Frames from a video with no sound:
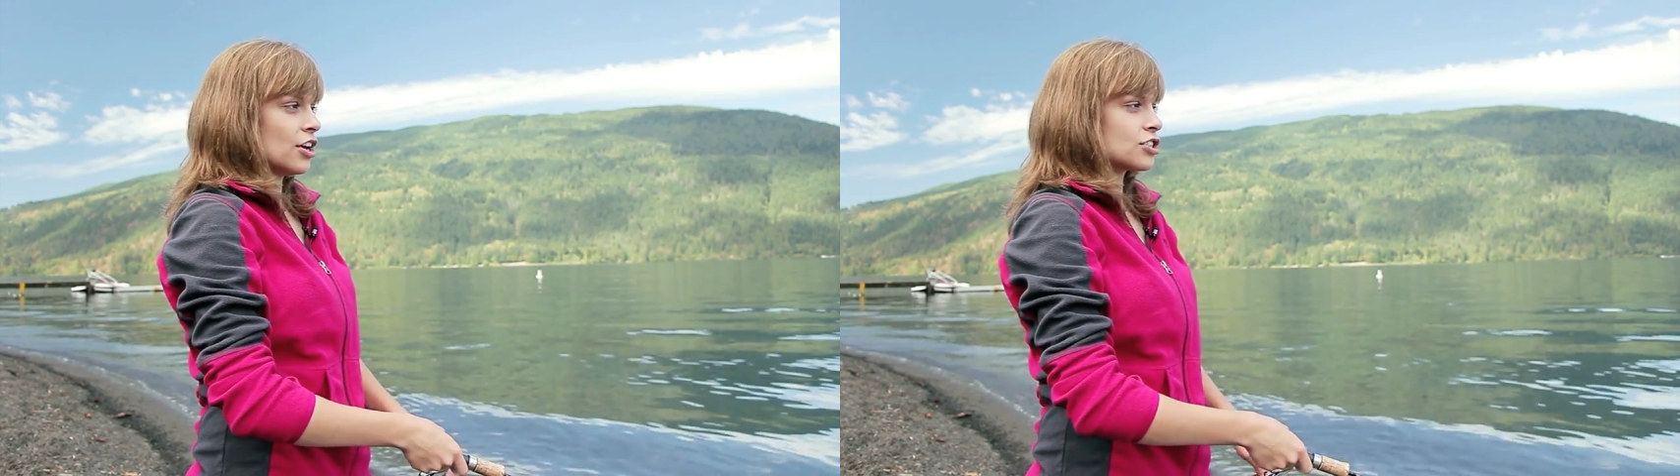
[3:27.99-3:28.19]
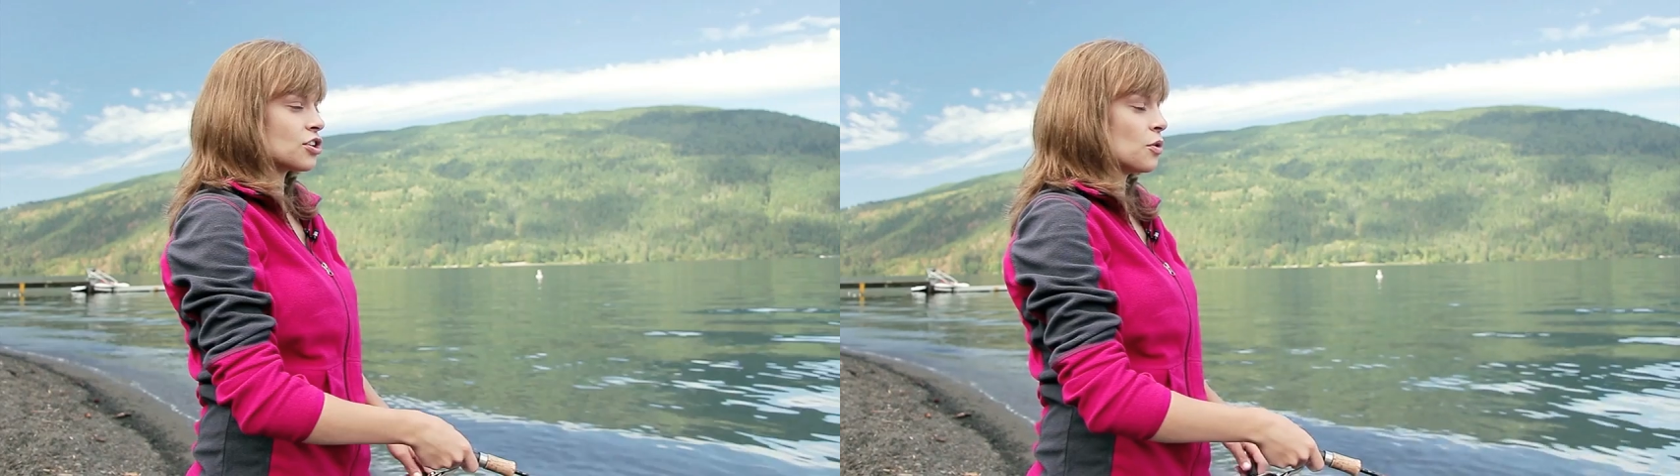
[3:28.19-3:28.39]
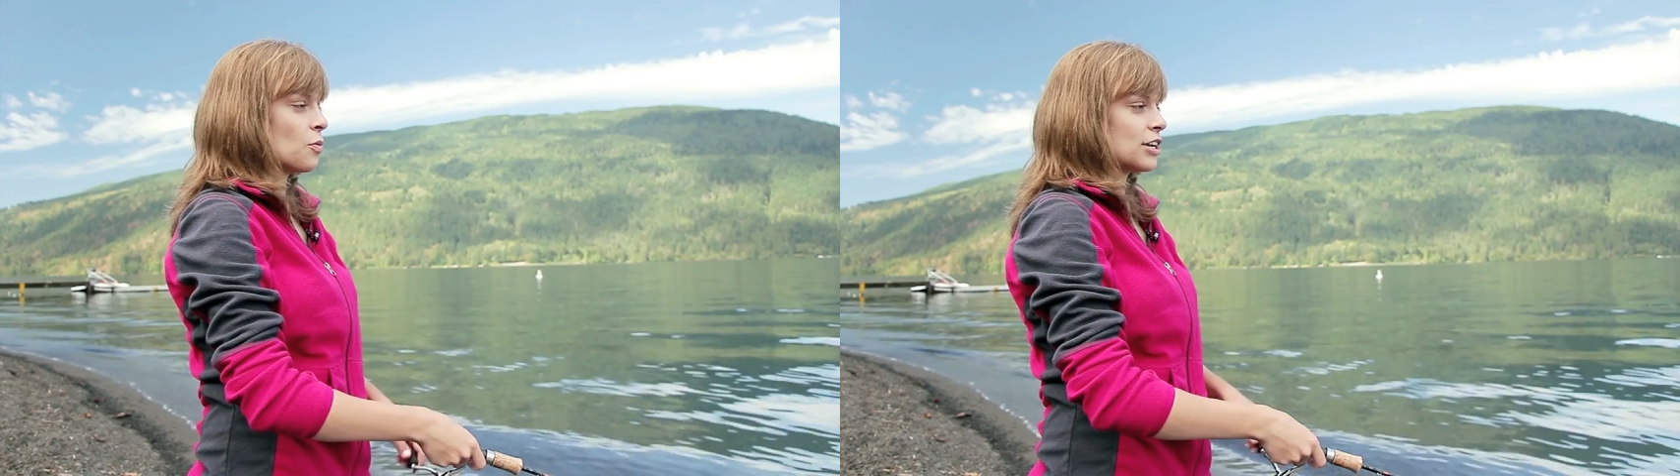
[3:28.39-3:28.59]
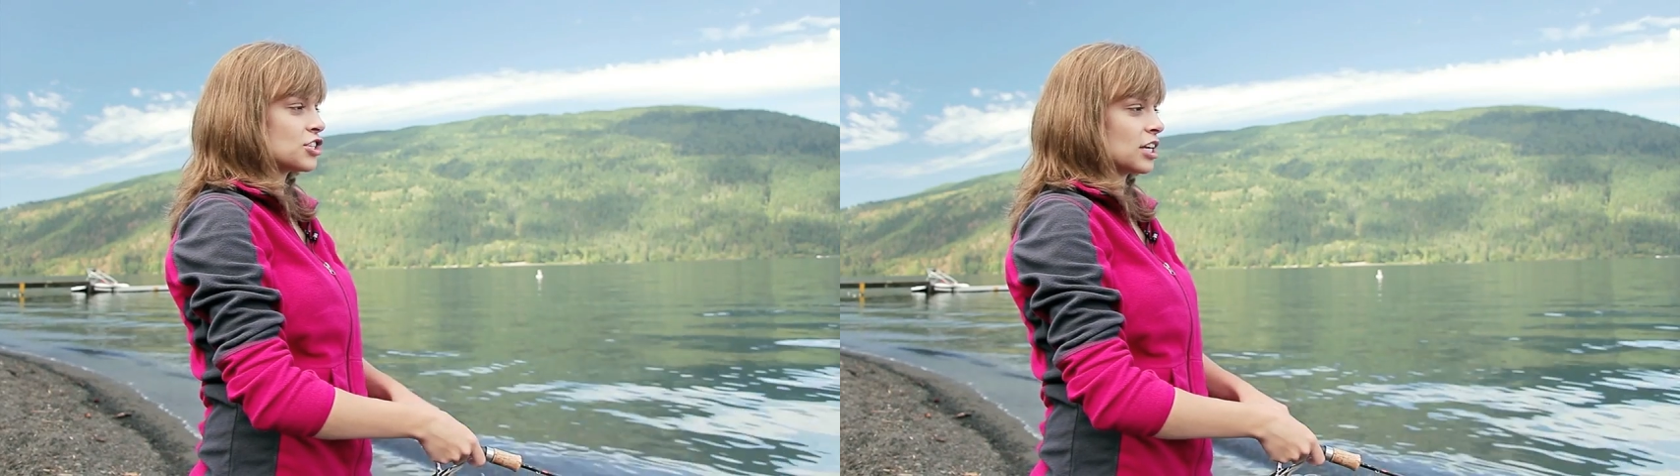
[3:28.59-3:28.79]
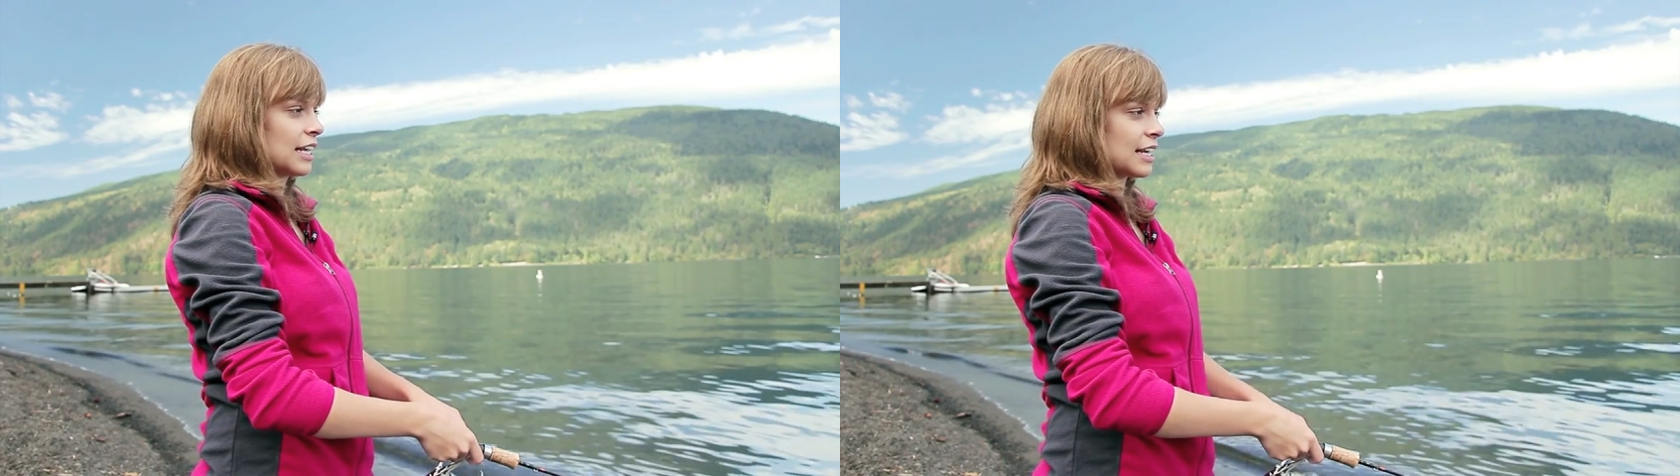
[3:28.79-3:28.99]
So what
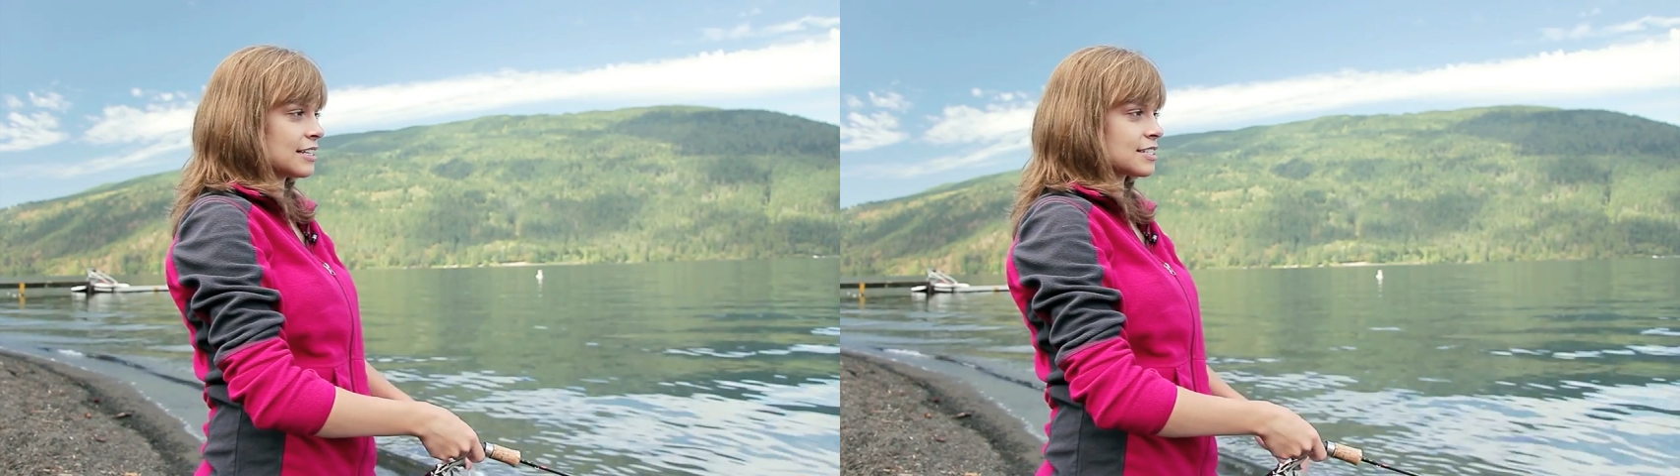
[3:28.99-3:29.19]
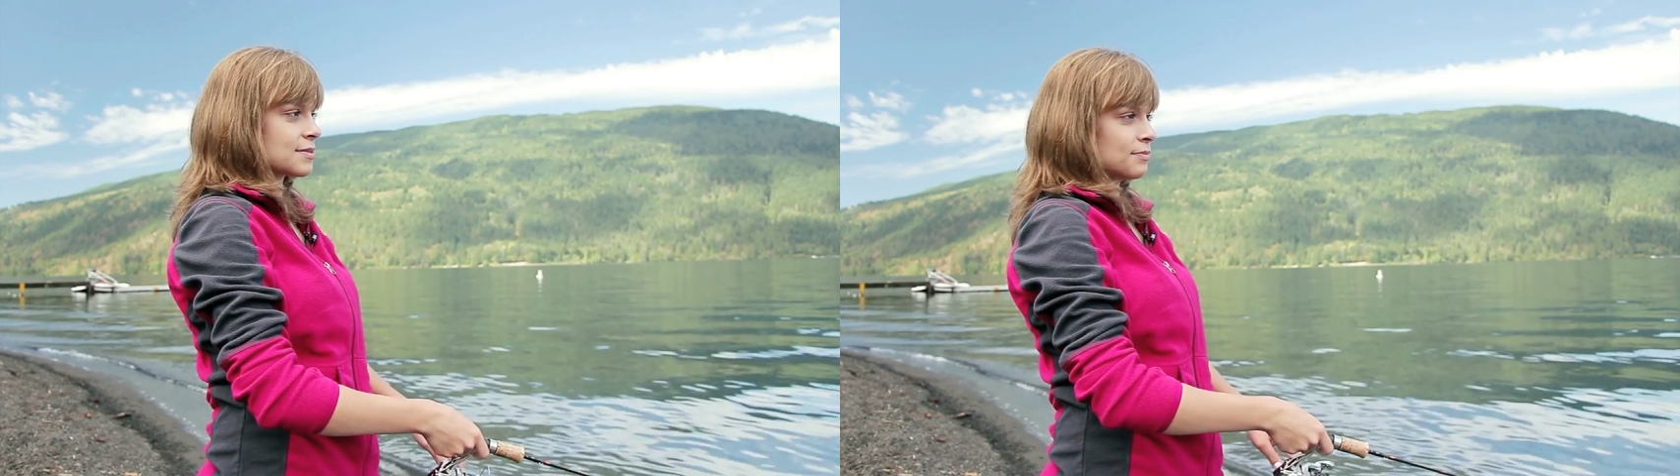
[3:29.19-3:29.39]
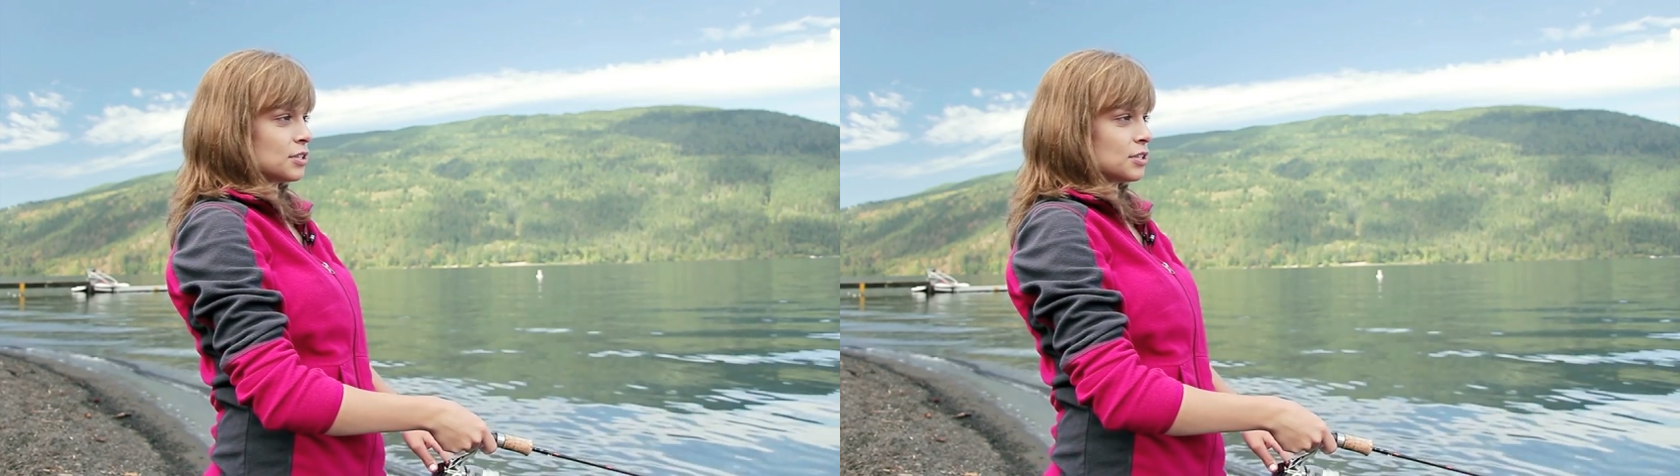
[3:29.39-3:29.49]
jigging is,